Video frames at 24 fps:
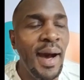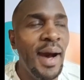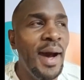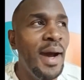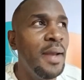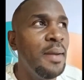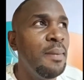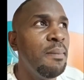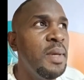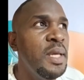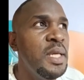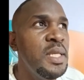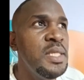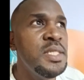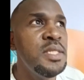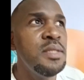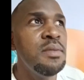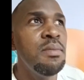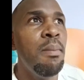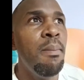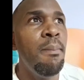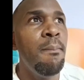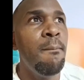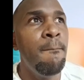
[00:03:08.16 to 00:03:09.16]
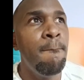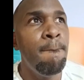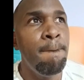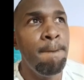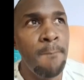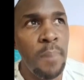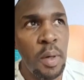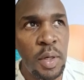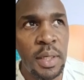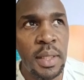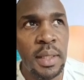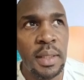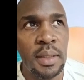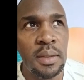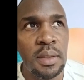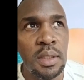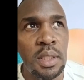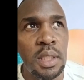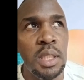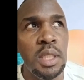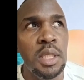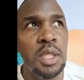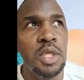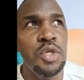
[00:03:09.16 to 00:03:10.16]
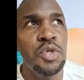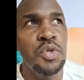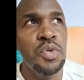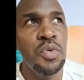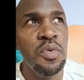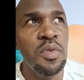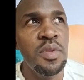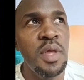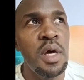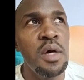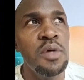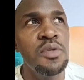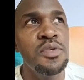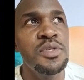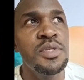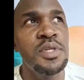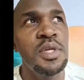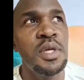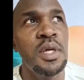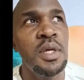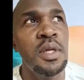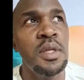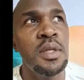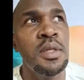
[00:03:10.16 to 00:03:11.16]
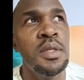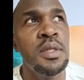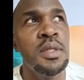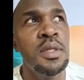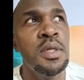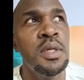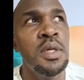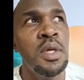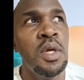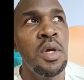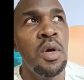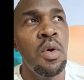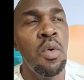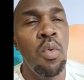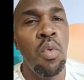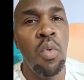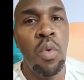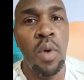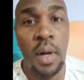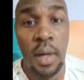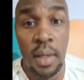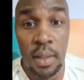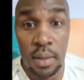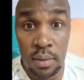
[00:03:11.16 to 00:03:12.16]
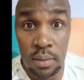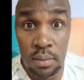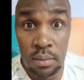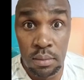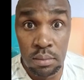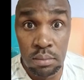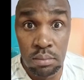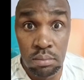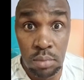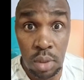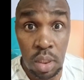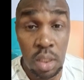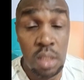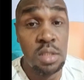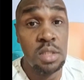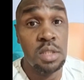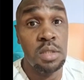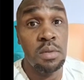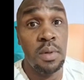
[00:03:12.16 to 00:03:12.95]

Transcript: I met Bone in 2001 in